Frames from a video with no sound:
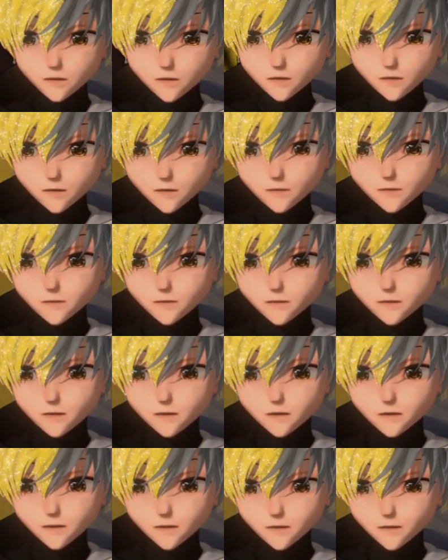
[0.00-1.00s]
There's
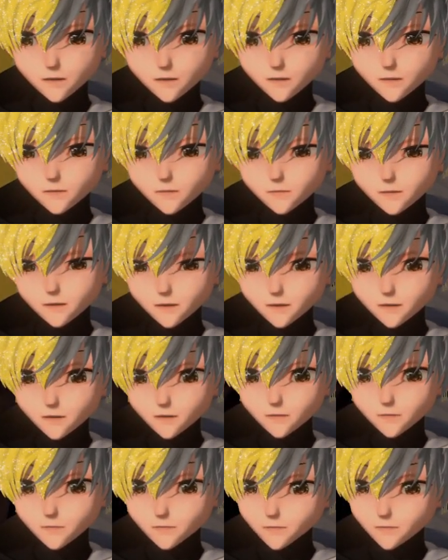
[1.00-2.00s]
glitter and
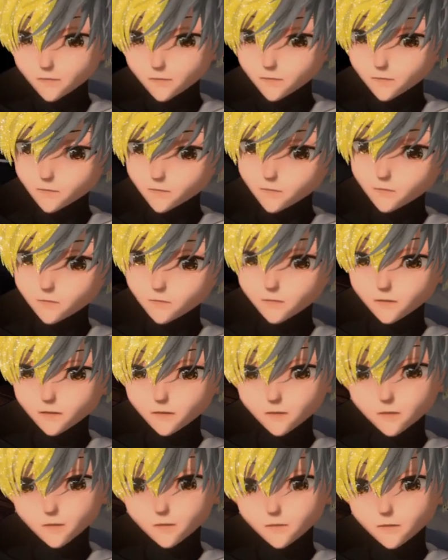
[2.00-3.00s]
Emissives.
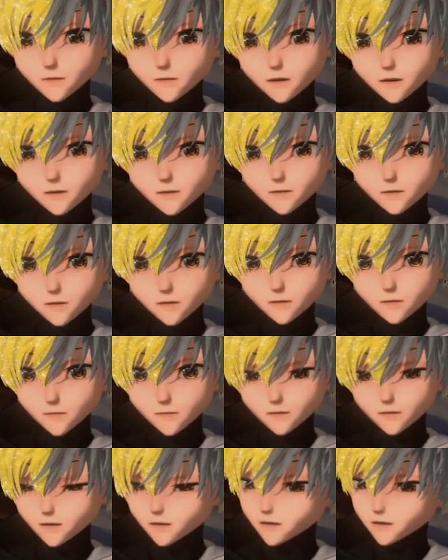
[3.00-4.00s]
Two different ways to do it.
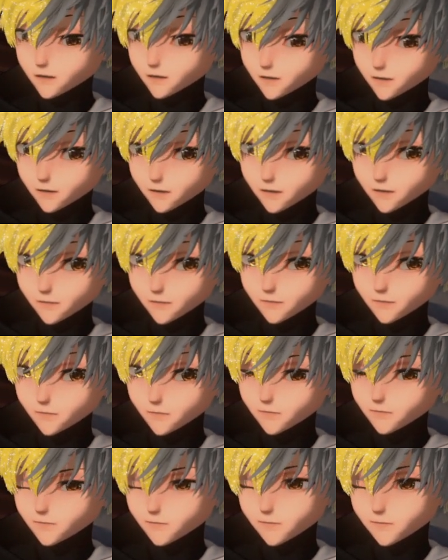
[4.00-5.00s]
Two different
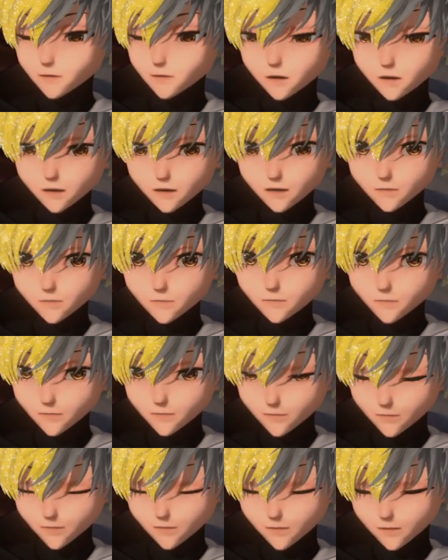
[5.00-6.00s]
outcomes.
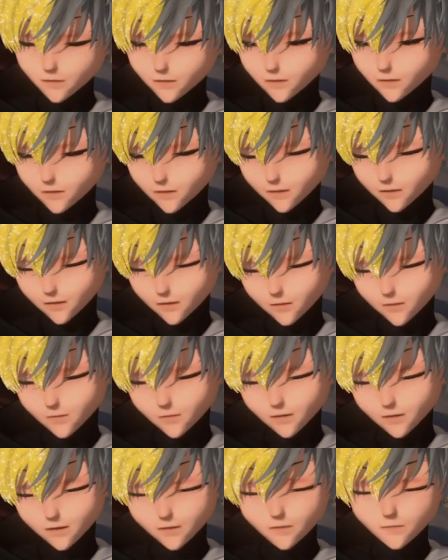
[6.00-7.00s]

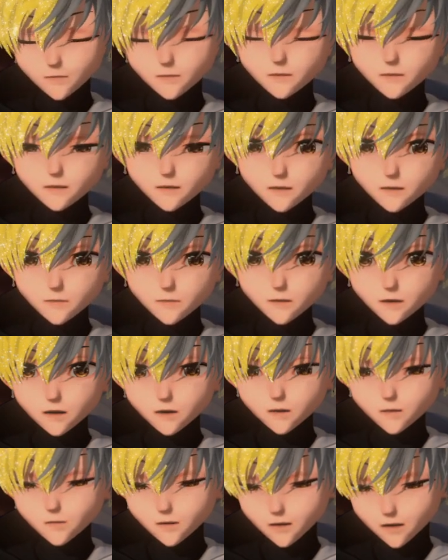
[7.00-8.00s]
But the same thing
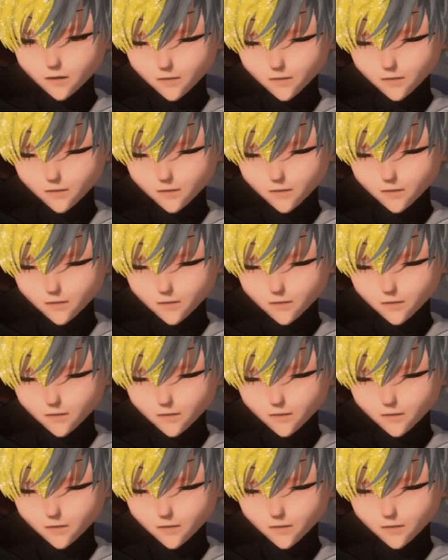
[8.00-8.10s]
overall.